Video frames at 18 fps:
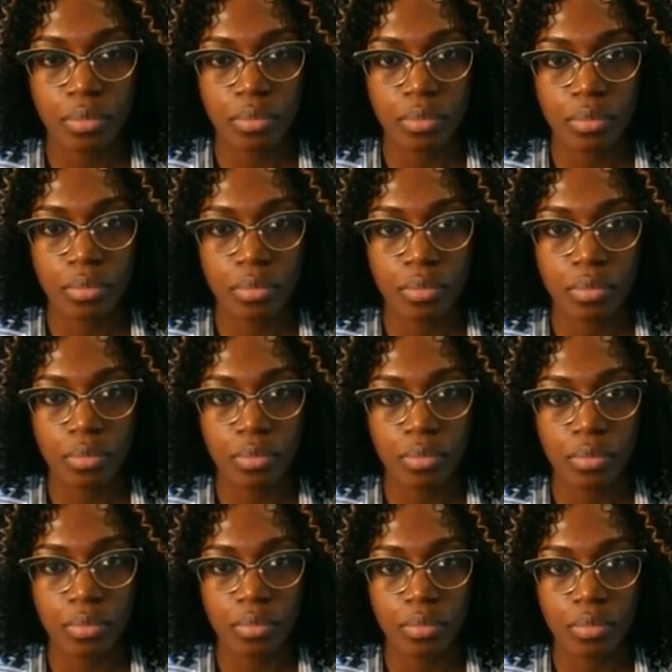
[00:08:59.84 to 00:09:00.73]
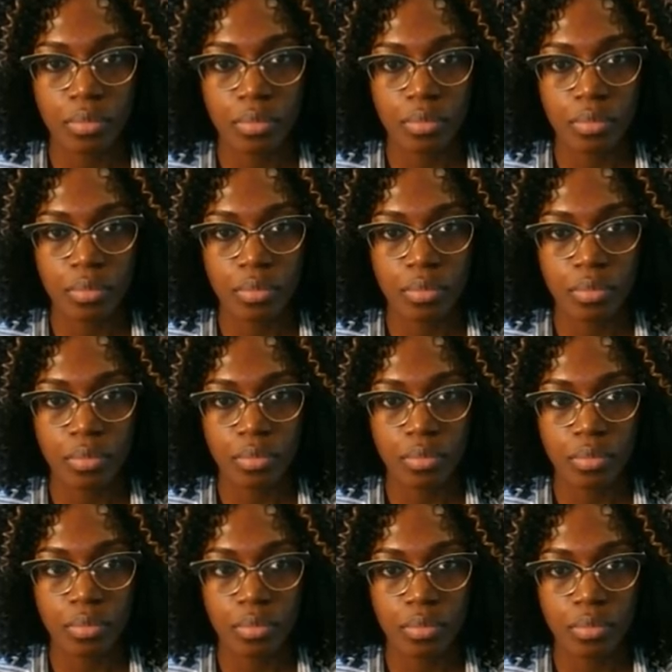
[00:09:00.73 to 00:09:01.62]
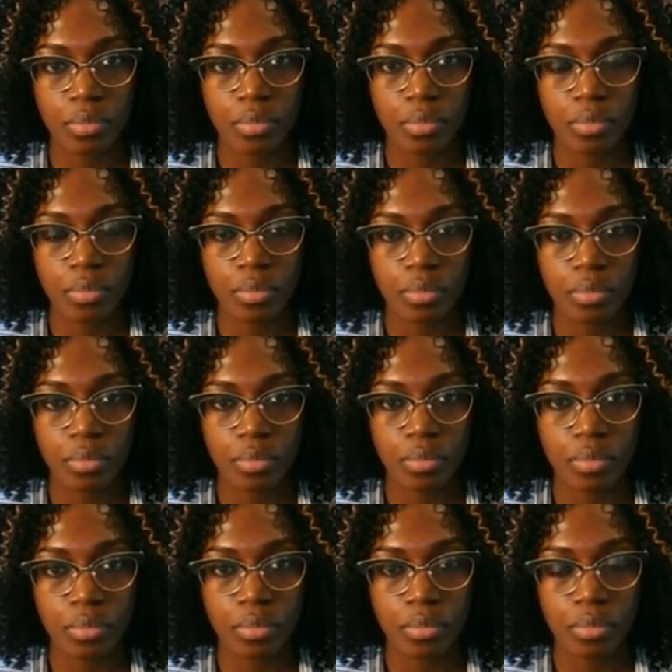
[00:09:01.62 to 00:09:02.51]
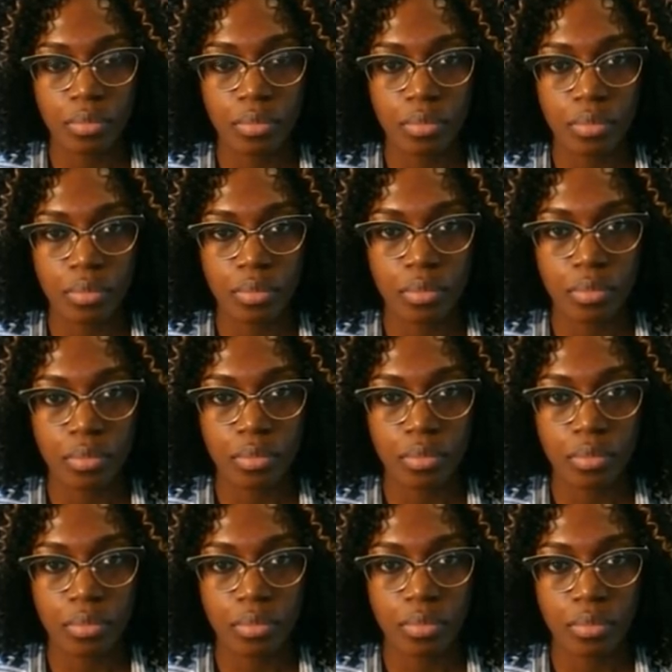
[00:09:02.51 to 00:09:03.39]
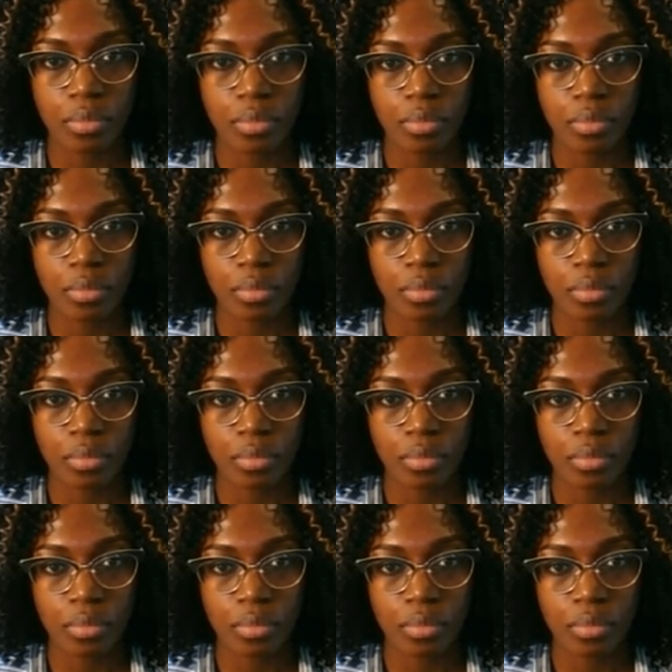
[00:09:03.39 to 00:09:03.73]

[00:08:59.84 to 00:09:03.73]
(silent)